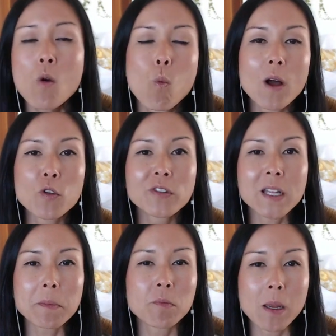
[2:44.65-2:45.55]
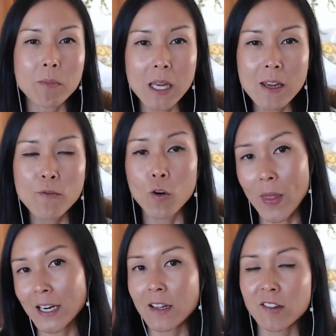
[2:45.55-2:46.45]
what those steps may be for
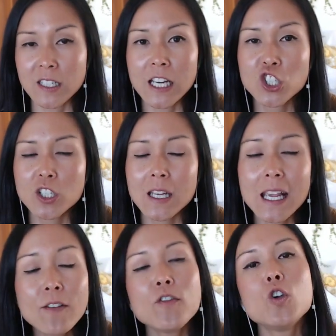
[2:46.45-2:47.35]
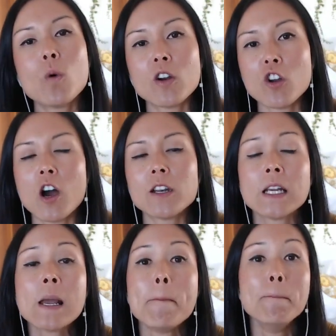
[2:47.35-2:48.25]
that destination if you are not
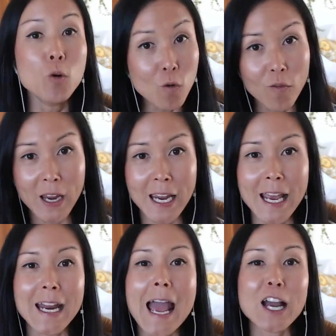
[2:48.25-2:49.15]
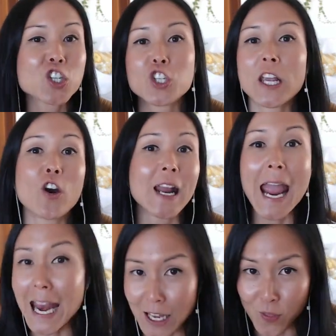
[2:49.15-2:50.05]
moving and actioning on
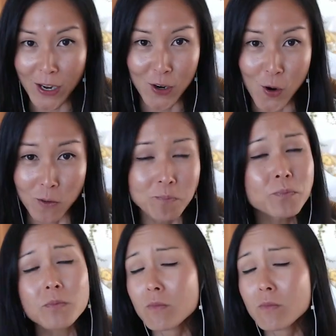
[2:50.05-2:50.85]
anything at all.